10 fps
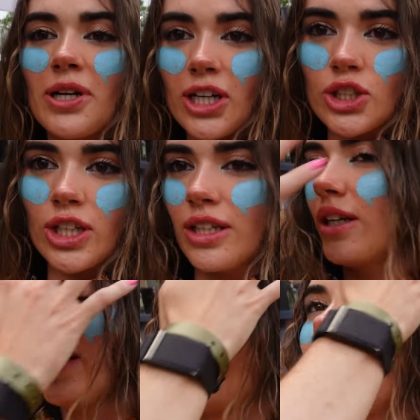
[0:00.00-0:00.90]
prediction
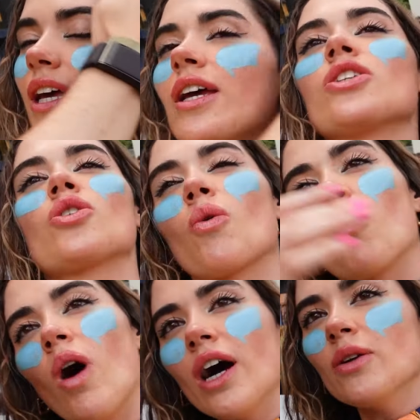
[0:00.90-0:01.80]
is
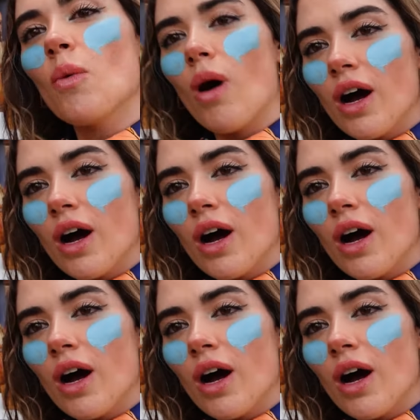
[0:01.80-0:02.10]
1-1,